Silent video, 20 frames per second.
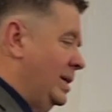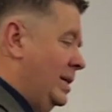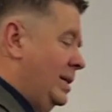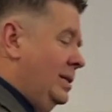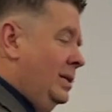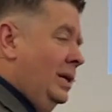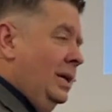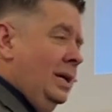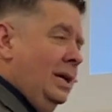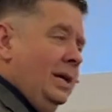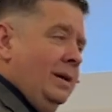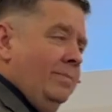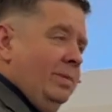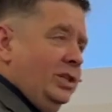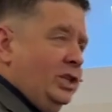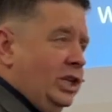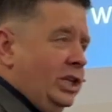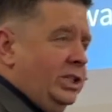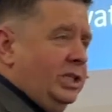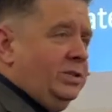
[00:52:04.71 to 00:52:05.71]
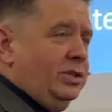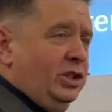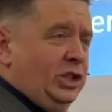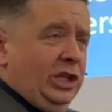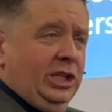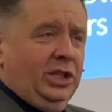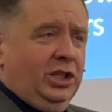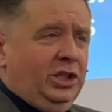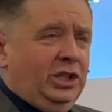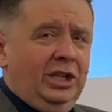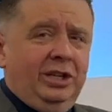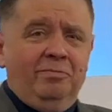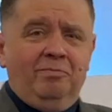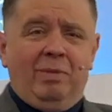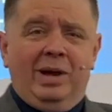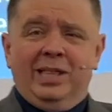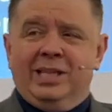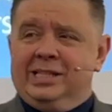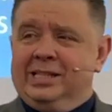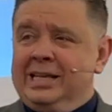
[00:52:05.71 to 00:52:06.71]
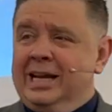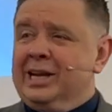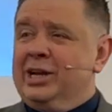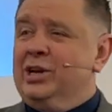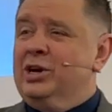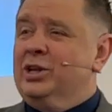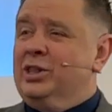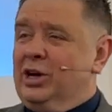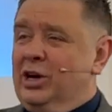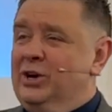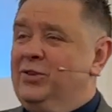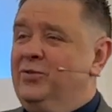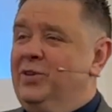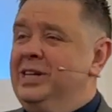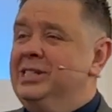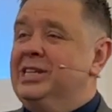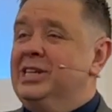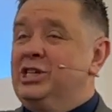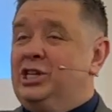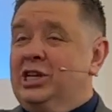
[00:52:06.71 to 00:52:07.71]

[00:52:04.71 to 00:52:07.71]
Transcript: And but she's she's she, by the second or third visit,